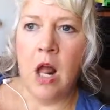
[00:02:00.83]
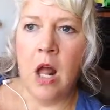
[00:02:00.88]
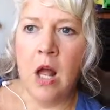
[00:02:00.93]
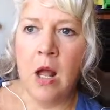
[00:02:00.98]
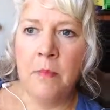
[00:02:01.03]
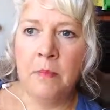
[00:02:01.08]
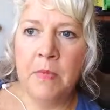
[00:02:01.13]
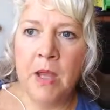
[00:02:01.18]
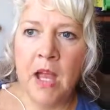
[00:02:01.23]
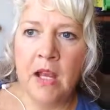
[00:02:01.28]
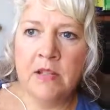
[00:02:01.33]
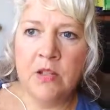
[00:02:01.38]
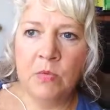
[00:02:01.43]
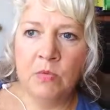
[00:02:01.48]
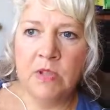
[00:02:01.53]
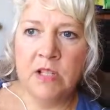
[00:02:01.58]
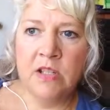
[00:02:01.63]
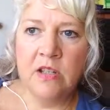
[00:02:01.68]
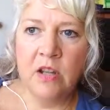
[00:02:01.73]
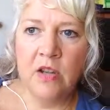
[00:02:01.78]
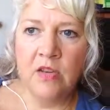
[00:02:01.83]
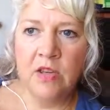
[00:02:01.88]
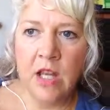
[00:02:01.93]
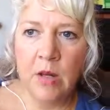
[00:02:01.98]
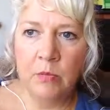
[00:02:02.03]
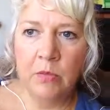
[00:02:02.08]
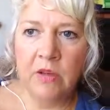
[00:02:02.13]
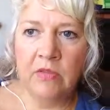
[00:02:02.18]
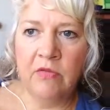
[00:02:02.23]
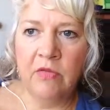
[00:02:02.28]
As a result,
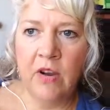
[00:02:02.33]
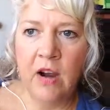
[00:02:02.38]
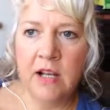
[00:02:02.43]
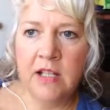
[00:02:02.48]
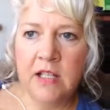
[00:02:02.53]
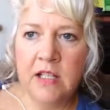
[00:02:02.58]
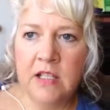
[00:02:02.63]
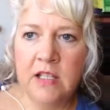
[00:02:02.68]
then we find